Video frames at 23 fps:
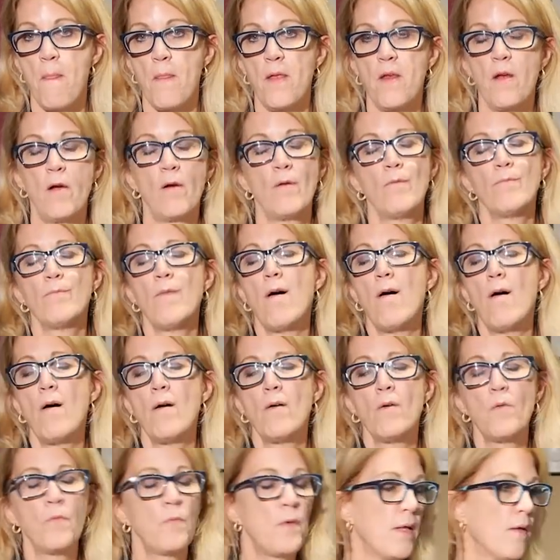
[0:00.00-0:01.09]

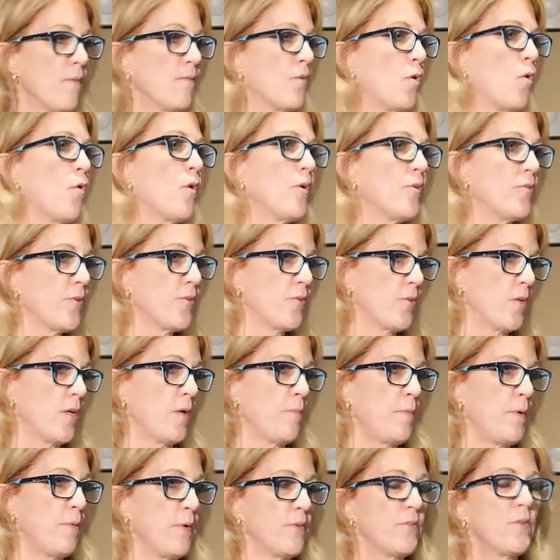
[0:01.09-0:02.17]
Oh, well, of course there's going to
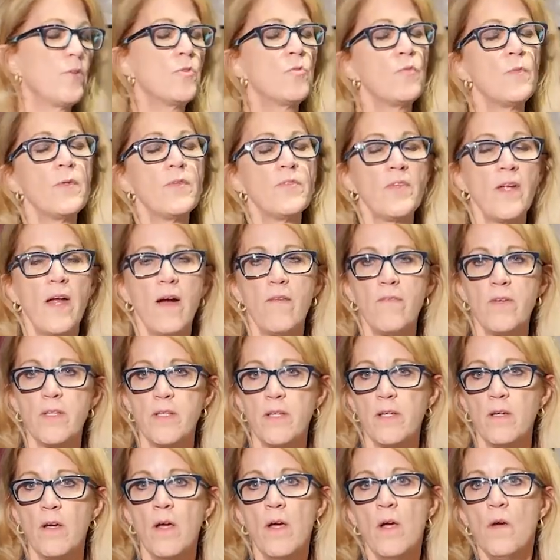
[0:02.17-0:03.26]
be risk. There's risk to
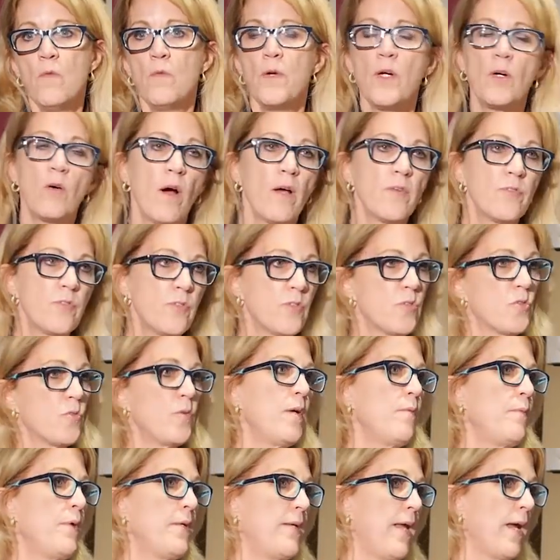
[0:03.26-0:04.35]
everything. We cross the street
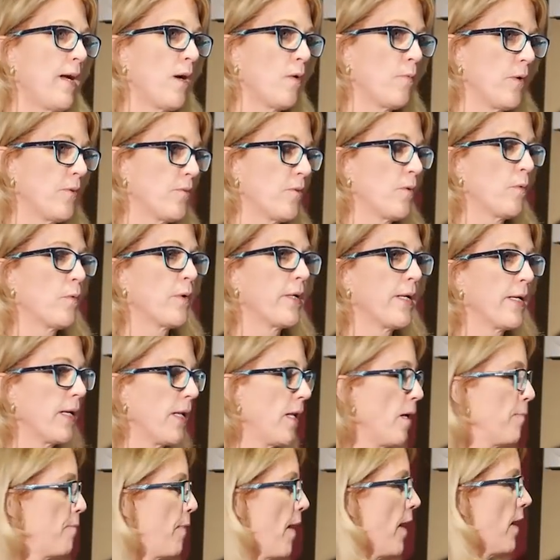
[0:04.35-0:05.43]
and we take a risk that we're going to get
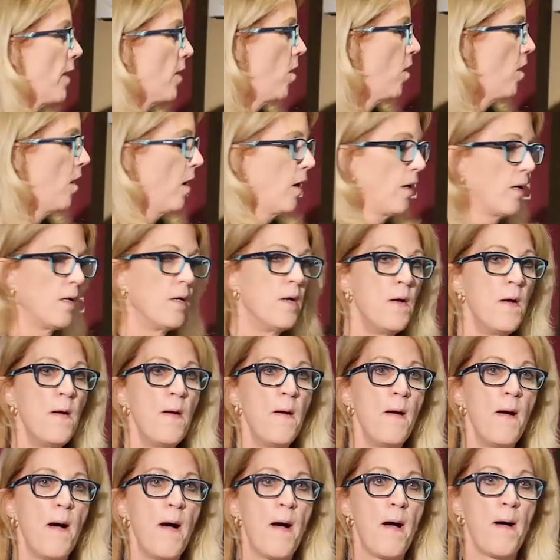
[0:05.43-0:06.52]
hit by a car.
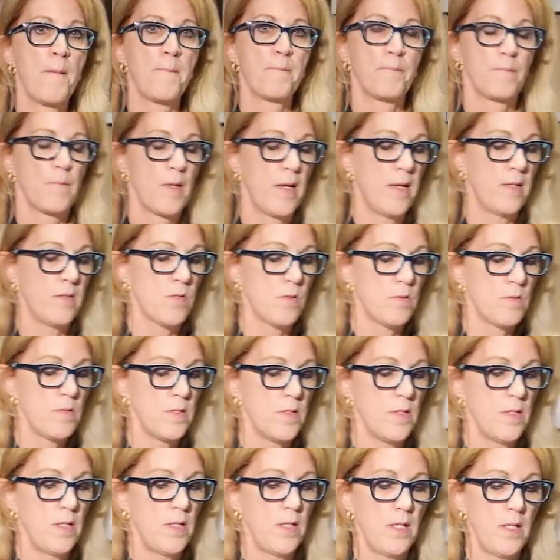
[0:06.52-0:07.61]
And
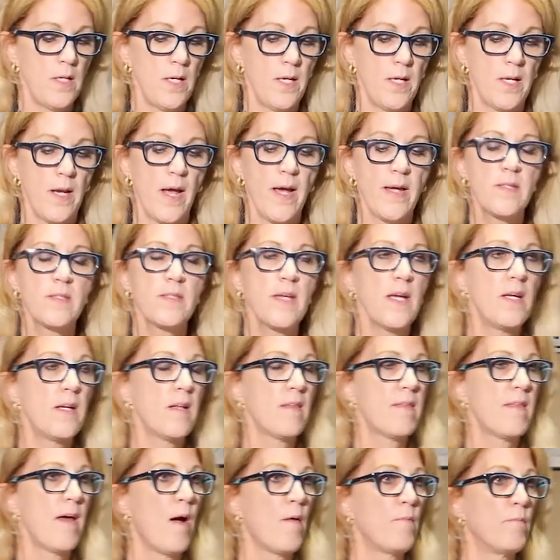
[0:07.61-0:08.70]
I say to
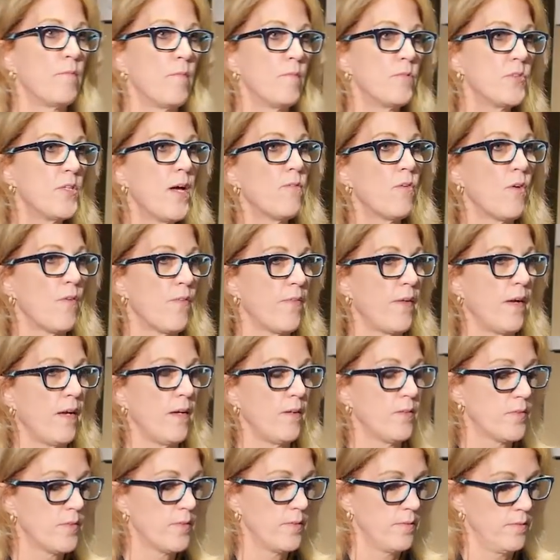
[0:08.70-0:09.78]
them several
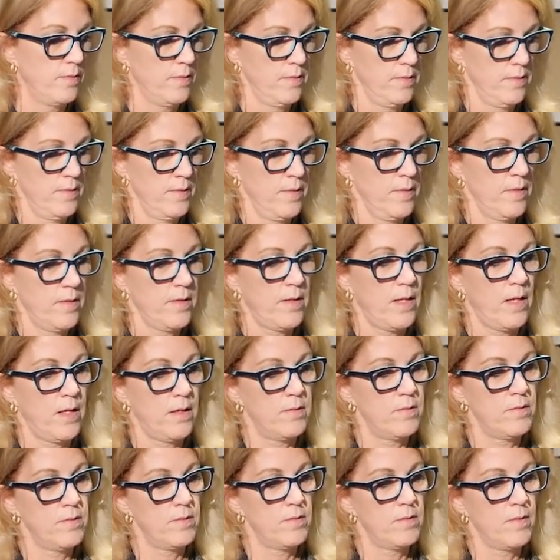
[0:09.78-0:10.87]
things that
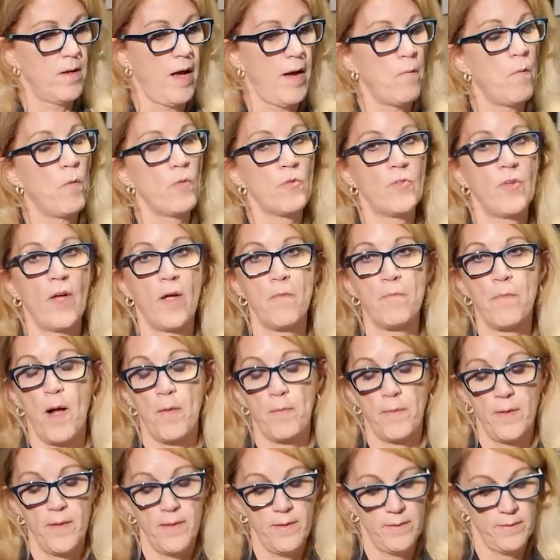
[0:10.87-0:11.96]
I won't say in
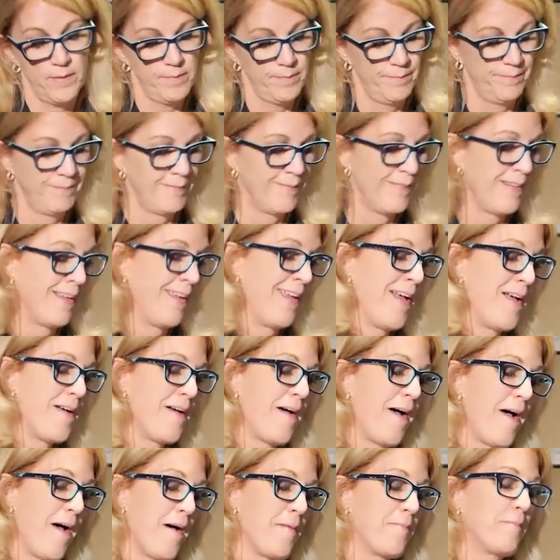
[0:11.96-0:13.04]
public.
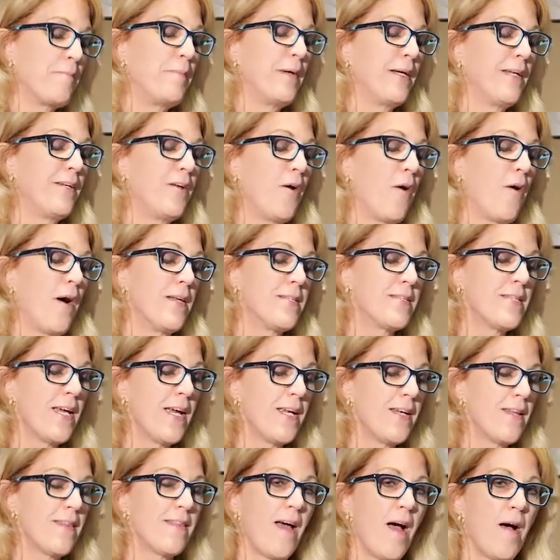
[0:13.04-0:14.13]
But no, I say
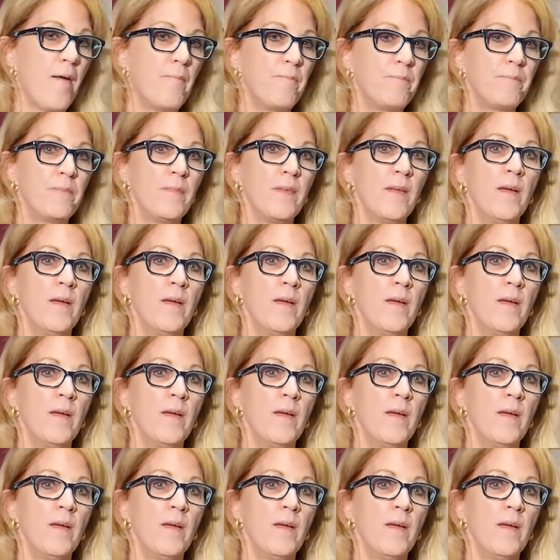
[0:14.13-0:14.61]
to them,